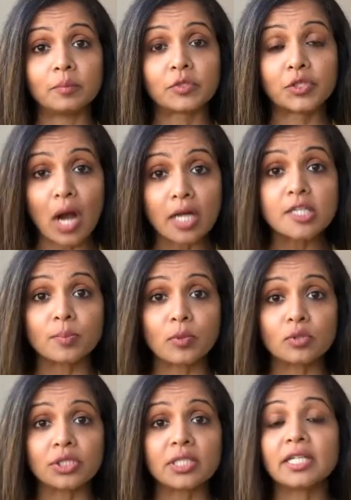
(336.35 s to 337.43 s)

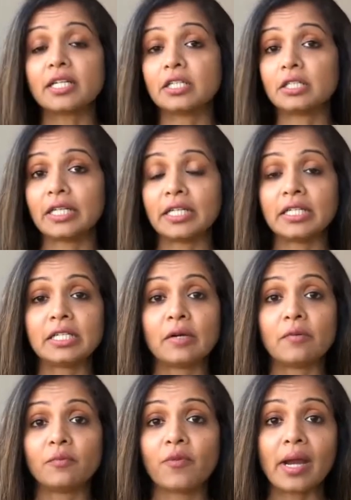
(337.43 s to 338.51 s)
transported in
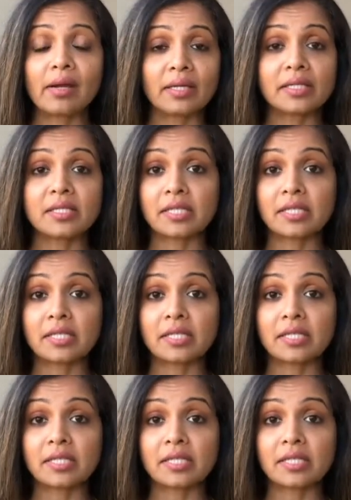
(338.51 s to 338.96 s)
various